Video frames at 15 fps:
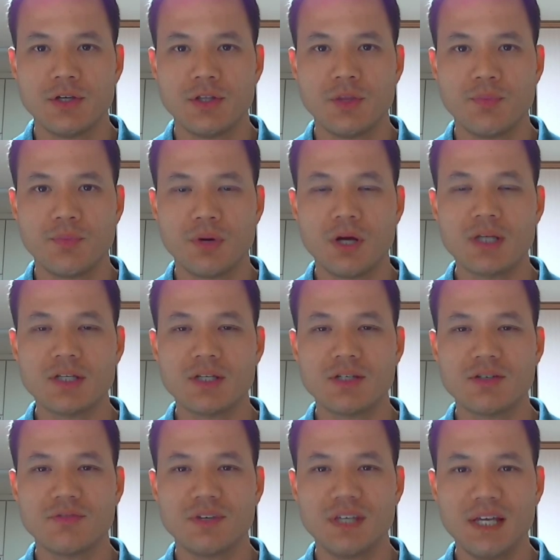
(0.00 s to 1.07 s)
process
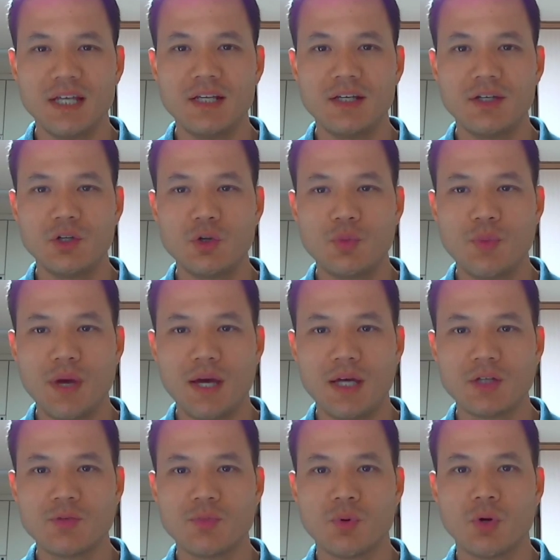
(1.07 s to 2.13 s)
of getting a new
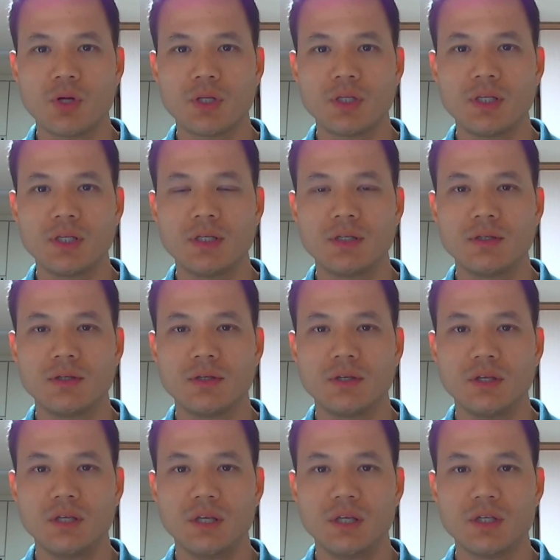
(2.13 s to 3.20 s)
passport,
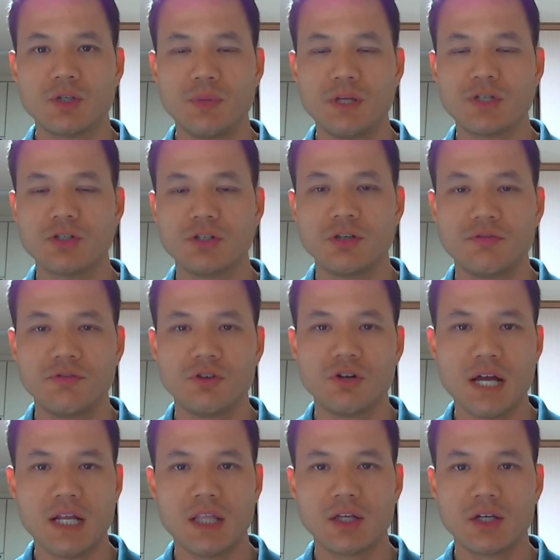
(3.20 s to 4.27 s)
especially if you're
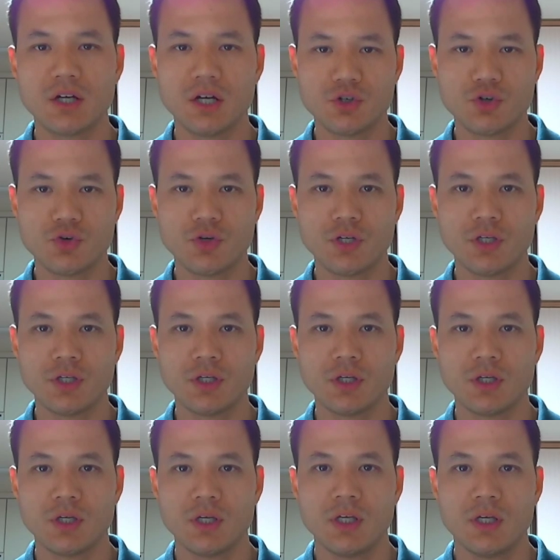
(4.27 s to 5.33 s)
out of the country
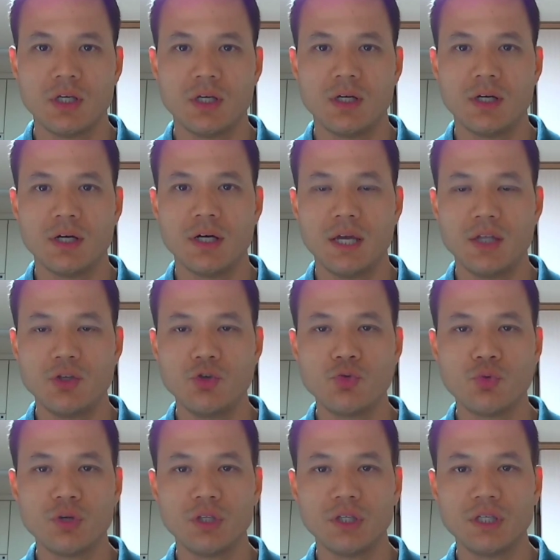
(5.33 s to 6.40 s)
and you
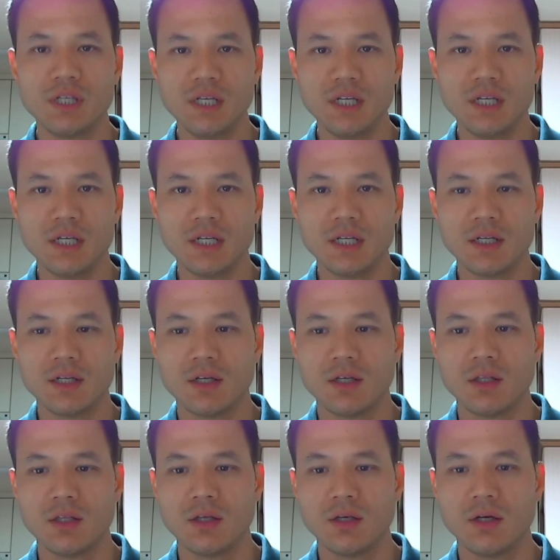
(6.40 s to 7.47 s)
really need it,
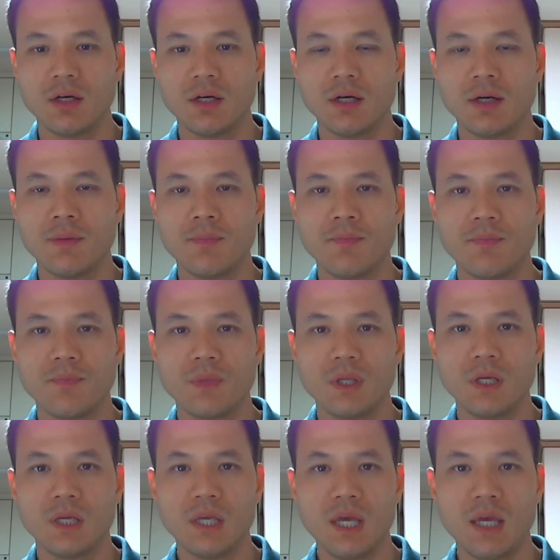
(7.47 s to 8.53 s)

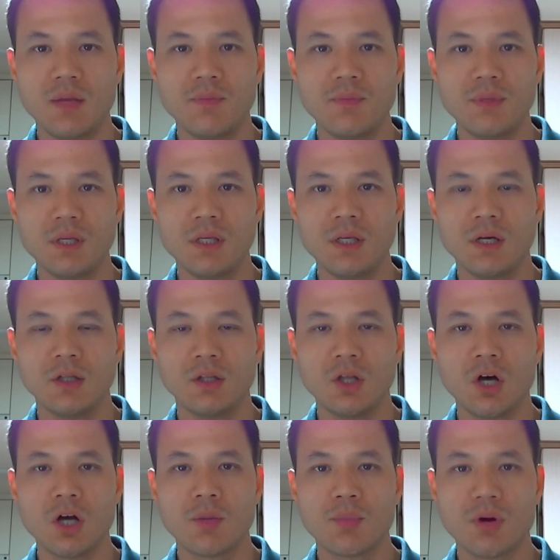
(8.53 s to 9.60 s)
it can be a
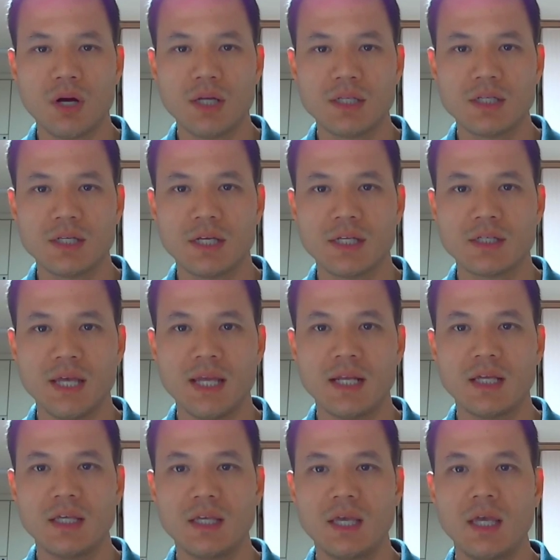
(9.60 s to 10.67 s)
long process and
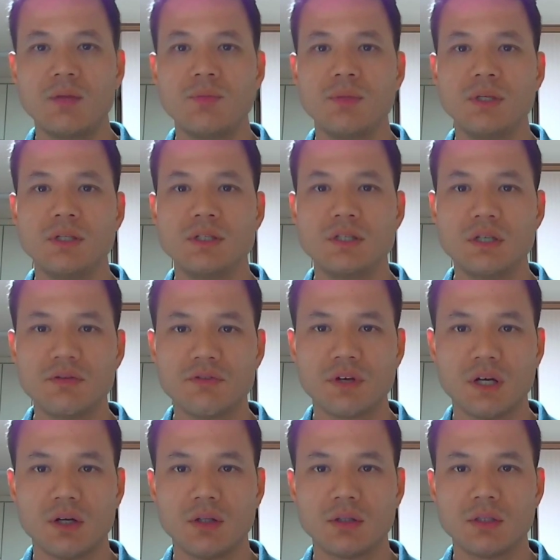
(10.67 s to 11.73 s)
it can be
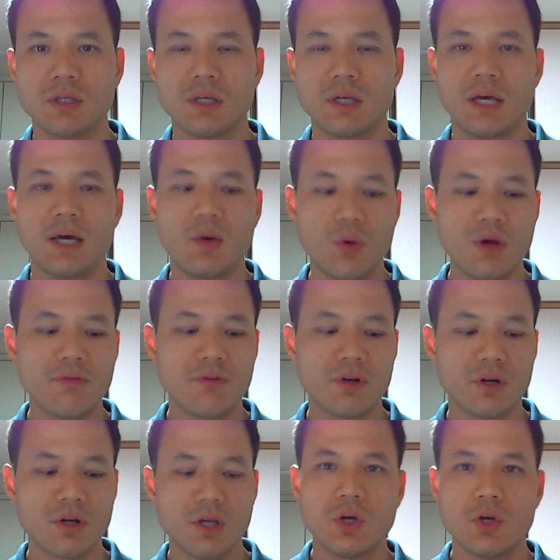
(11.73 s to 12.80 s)
difficult.
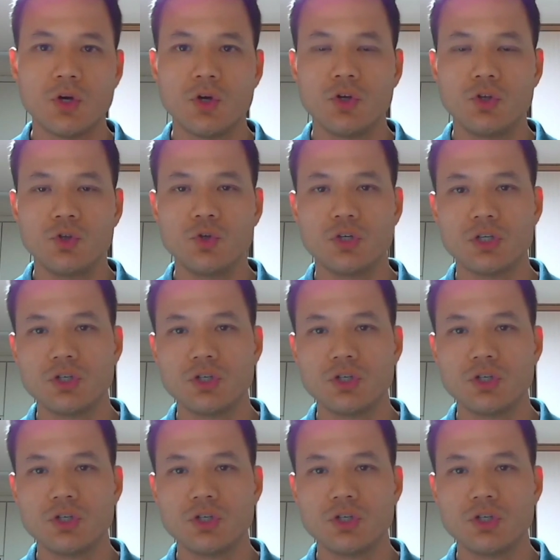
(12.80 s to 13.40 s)
However, you can